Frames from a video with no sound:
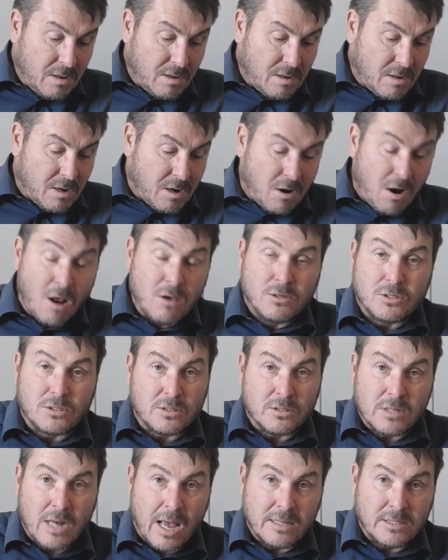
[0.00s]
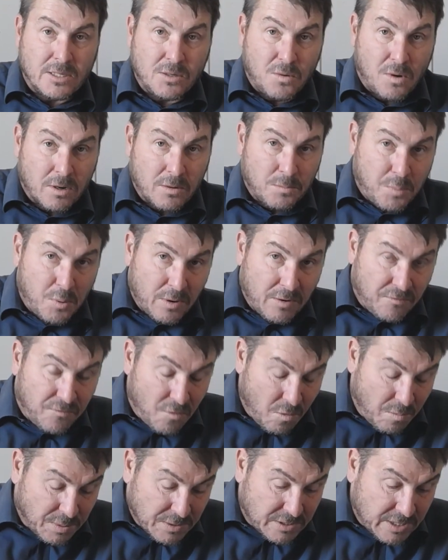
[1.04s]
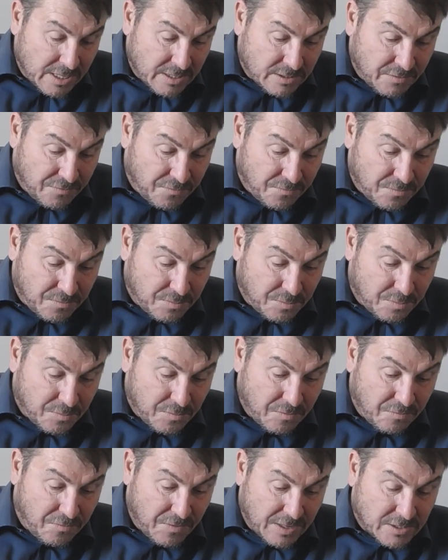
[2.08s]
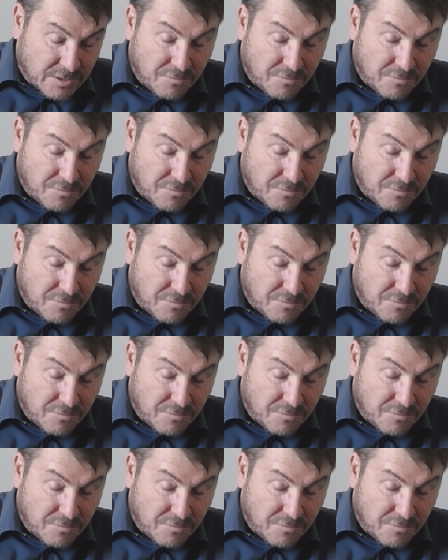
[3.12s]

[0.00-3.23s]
close to 91.4% effective.